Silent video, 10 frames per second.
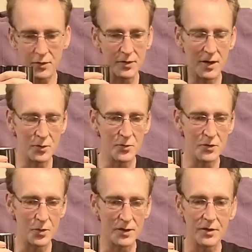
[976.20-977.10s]
I
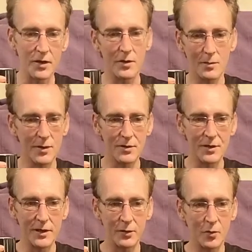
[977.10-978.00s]
don't just want to slate them and
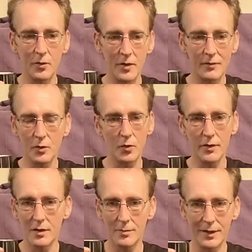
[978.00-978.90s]
say don't ever
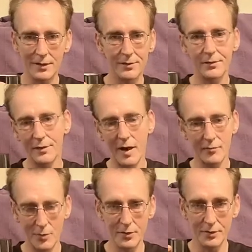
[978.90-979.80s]
go there because they
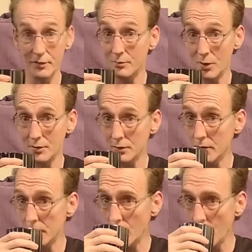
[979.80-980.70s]
have positive points as